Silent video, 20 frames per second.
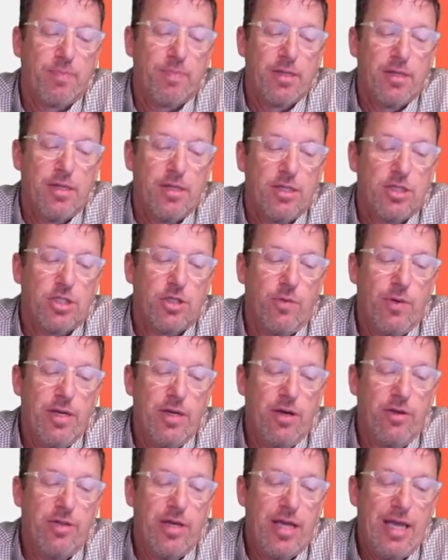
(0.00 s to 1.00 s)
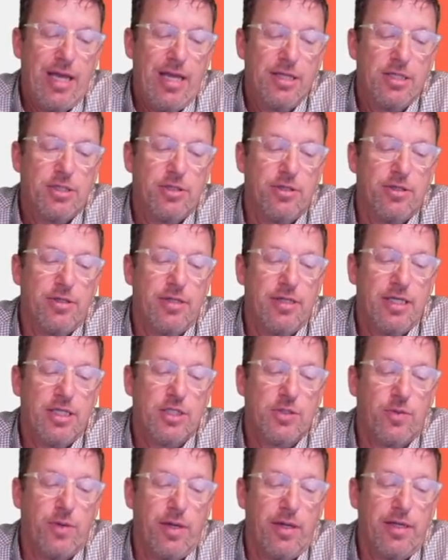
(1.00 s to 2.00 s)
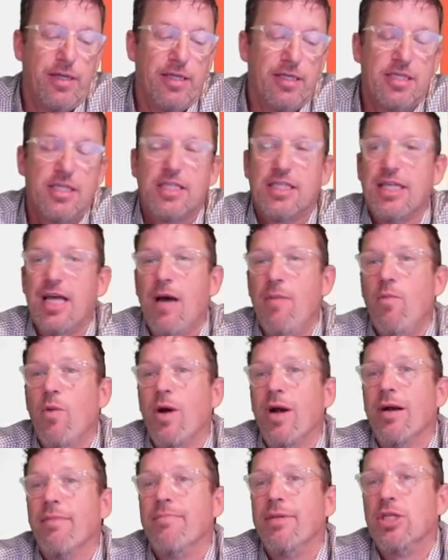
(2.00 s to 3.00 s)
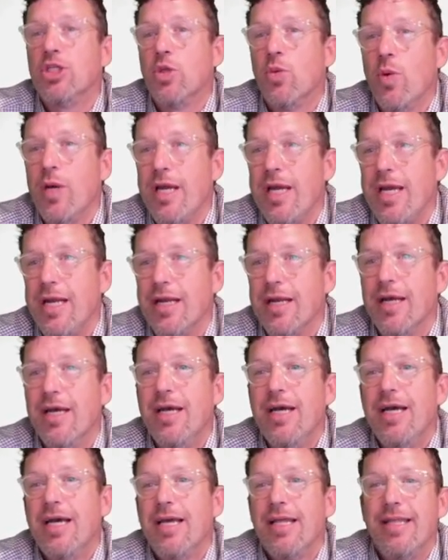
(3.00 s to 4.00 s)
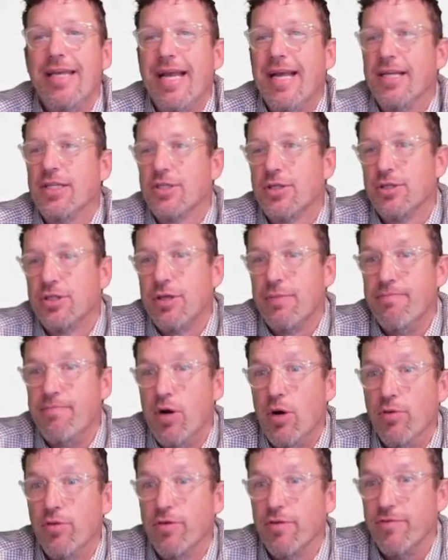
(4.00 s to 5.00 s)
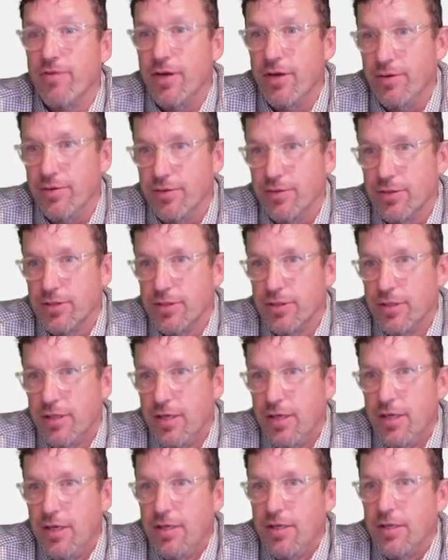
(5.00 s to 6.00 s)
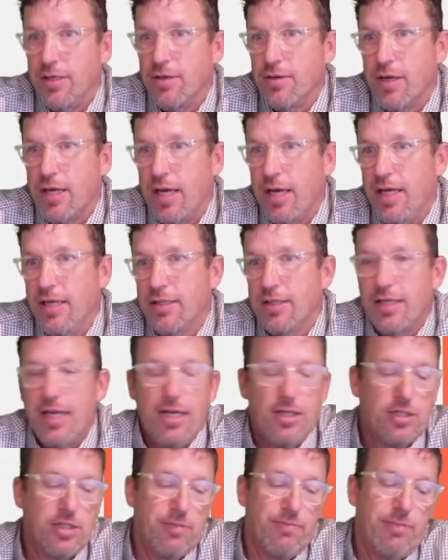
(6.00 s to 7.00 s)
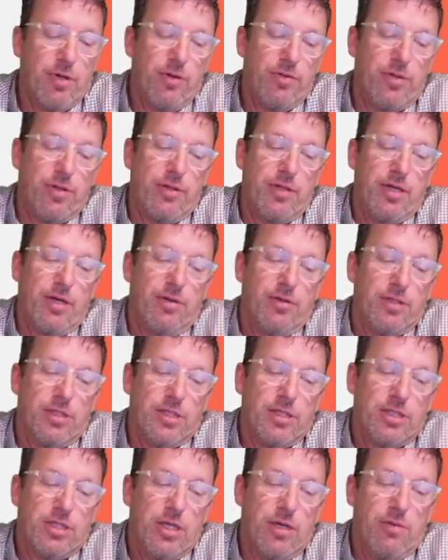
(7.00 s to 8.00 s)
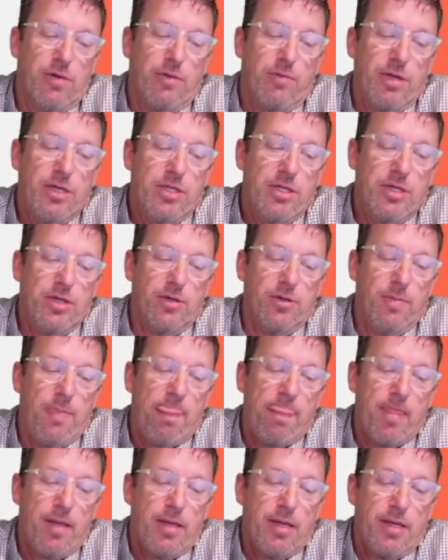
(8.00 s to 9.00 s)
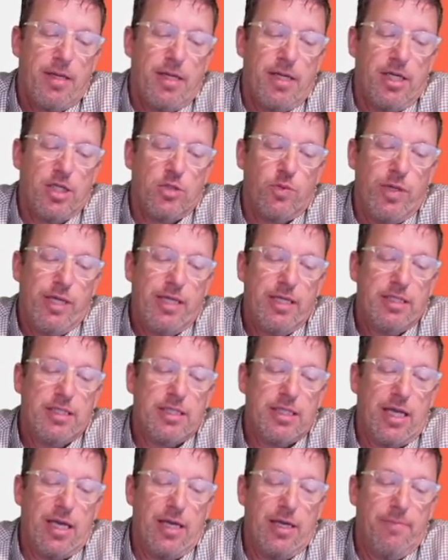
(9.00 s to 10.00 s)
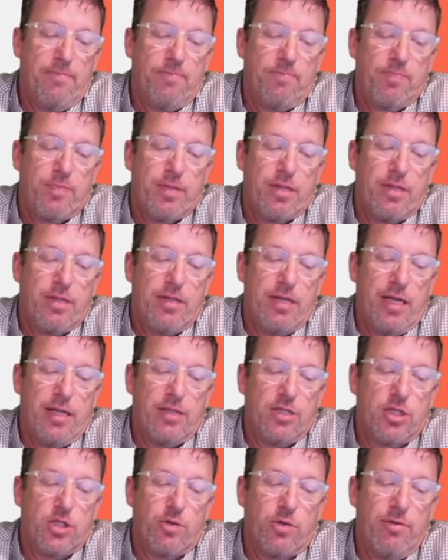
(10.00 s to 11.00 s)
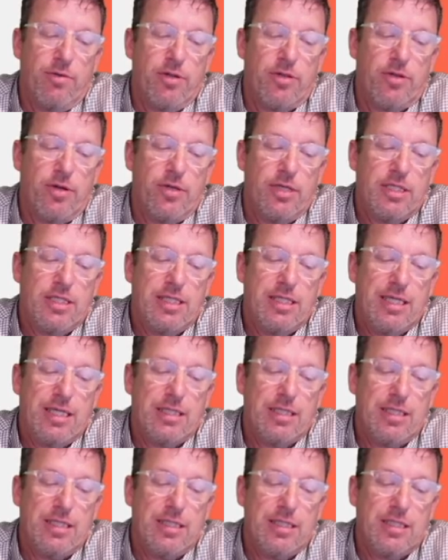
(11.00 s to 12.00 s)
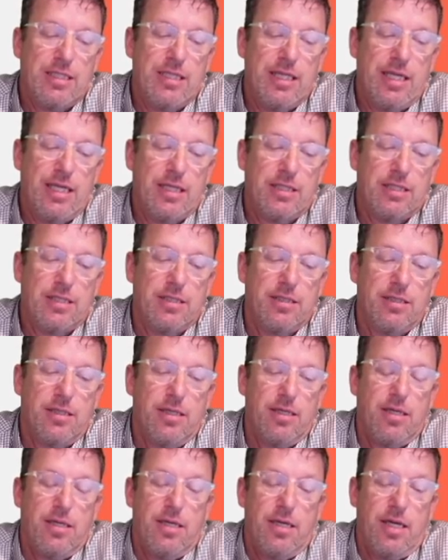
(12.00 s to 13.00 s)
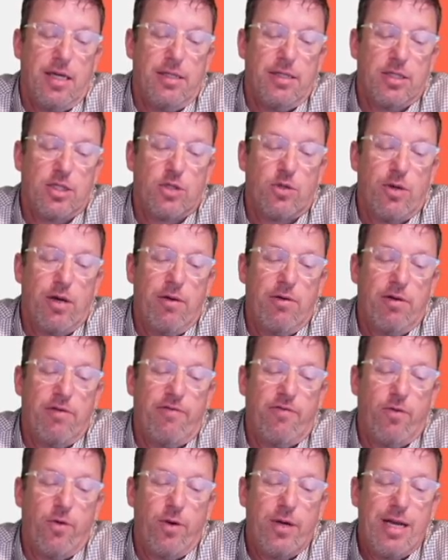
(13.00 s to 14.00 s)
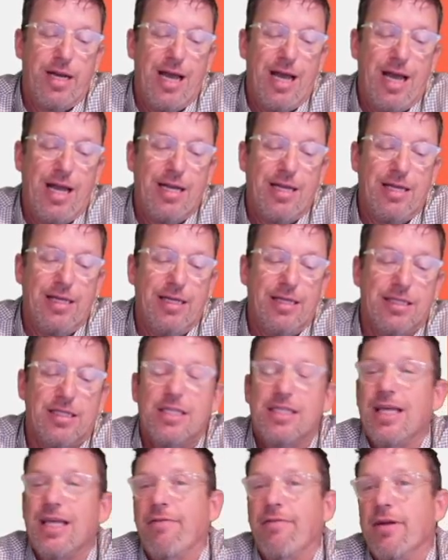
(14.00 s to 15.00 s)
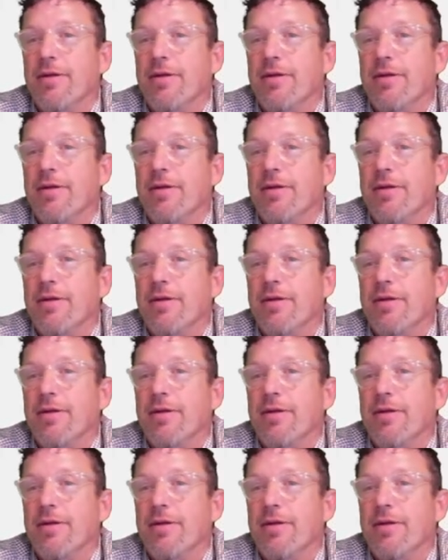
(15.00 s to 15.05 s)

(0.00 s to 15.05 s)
So we know the answer to this one is somewhere between the answer to both of those. Okay, the answer to both of those. And so what we do is we can say that the square root of 36 is 6, and the square root of 49 is 7.